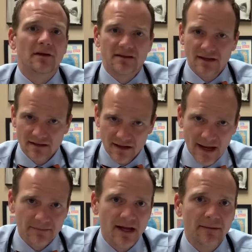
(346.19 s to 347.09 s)
consistent
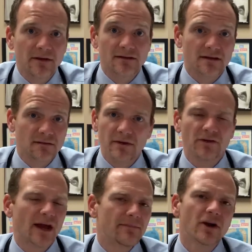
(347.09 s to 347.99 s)
nap time, consistent
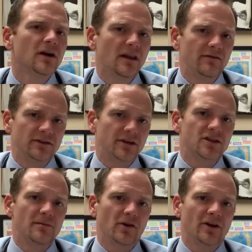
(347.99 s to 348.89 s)
meal time, they're gonna love it. They're
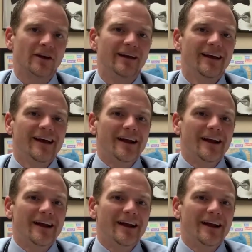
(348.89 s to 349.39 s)
gonna be really good.